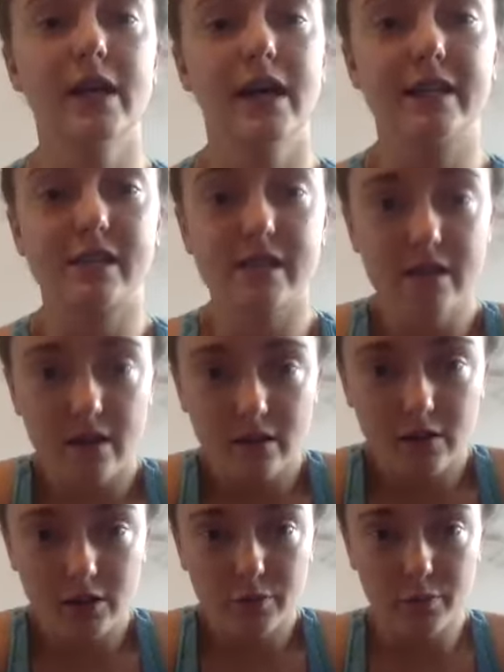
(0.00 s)
It's
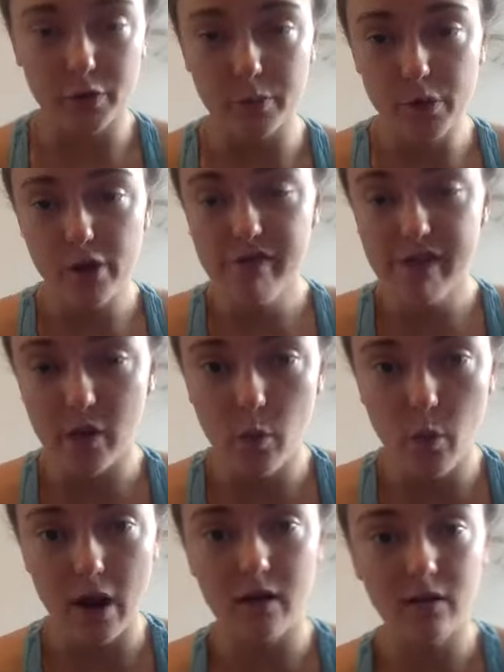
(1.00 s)
you're moving
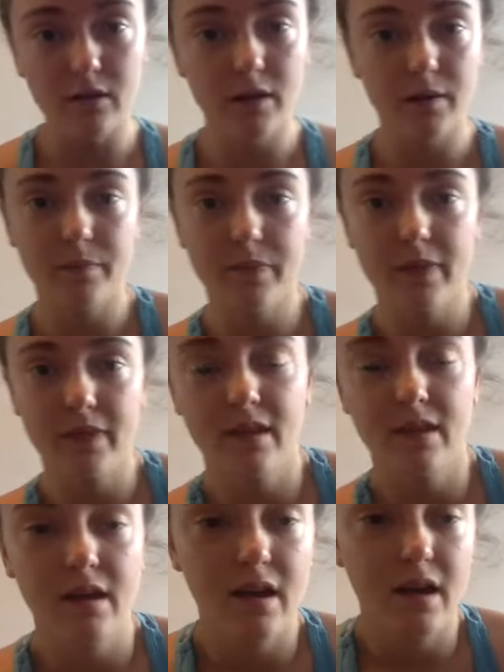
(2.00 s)
well
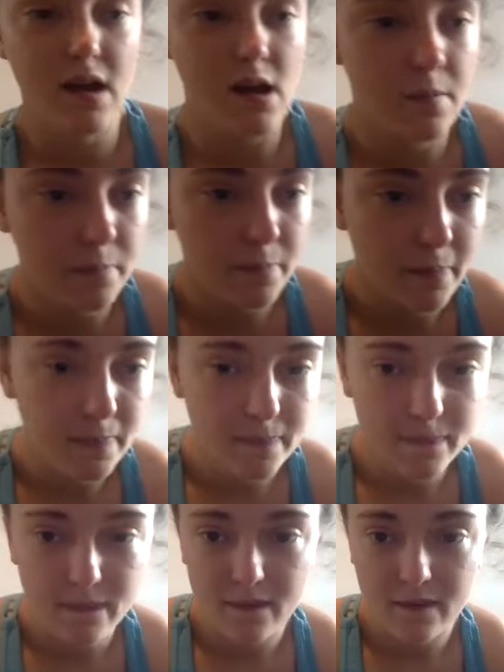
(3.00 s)
um,
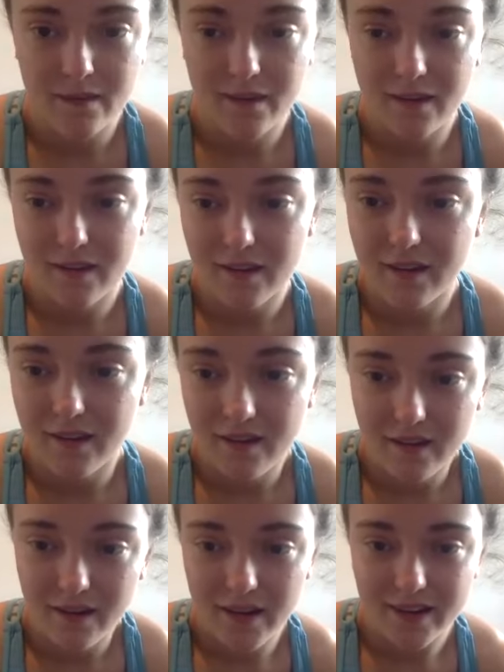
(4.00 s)

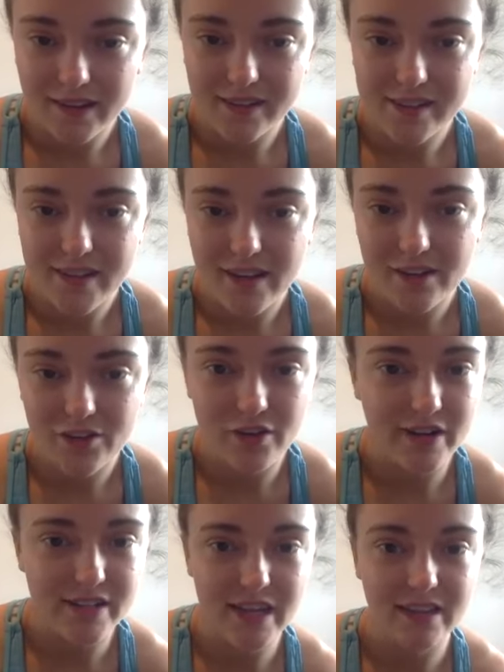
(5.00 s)
and
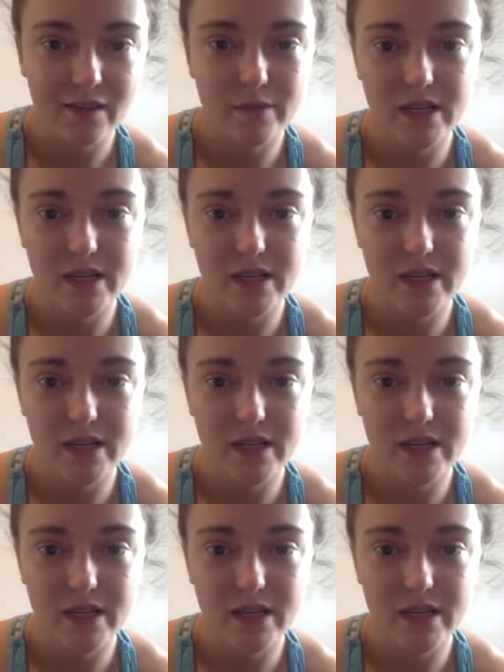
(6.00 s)
trying to get them